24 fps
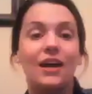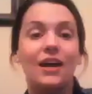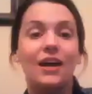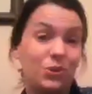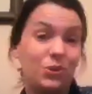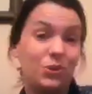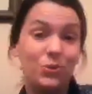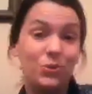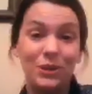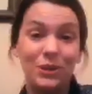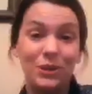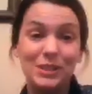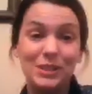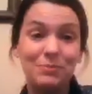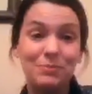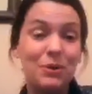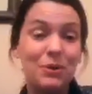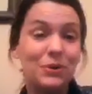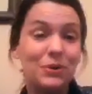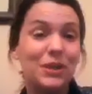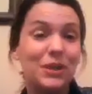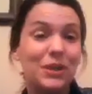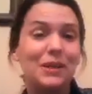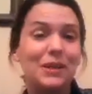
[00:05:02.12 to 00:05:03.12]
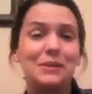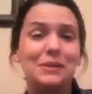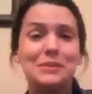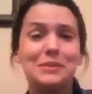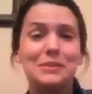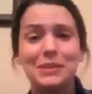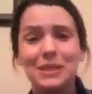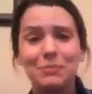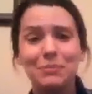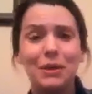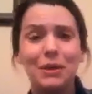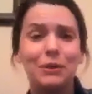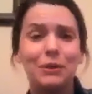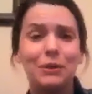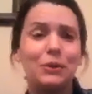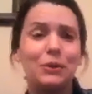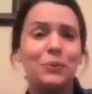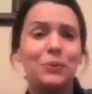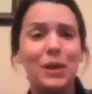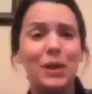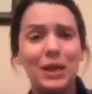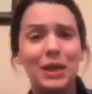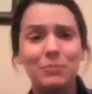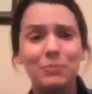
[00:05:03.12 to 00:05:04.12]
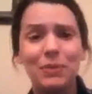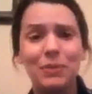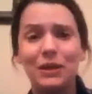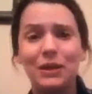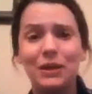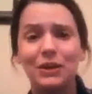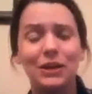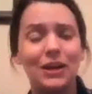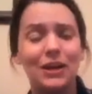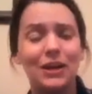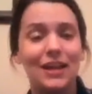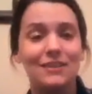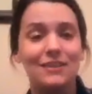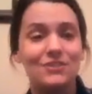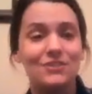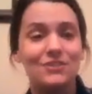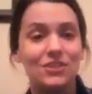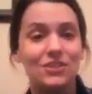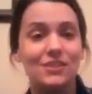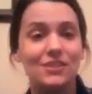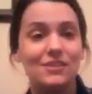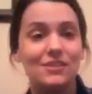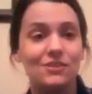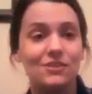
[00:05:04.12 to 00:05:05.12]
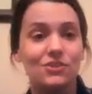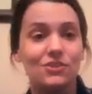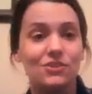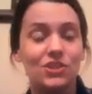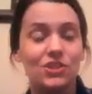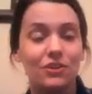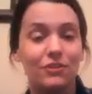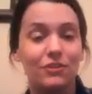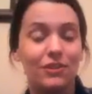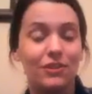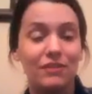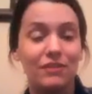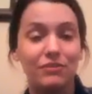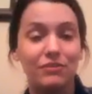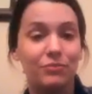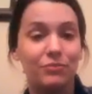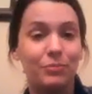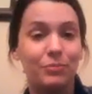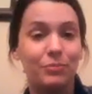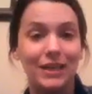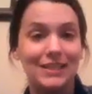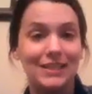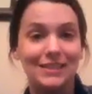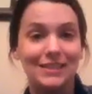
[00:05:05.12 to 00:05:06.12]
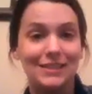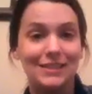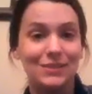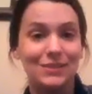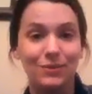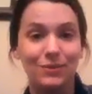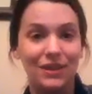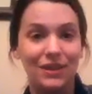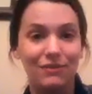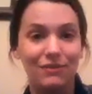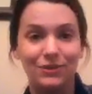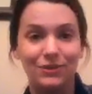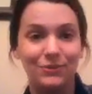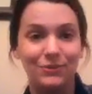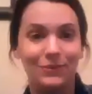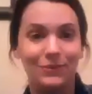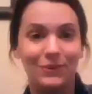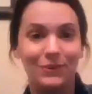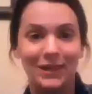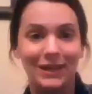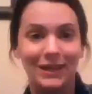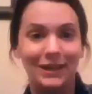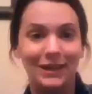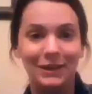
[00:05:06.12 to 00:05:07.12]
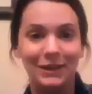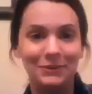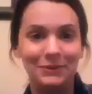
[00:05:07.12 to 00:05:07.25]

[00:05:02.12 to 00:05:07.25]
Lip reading: able to quit smoking, sleep better, wake better, and just share the love of Plexus with everyone I know.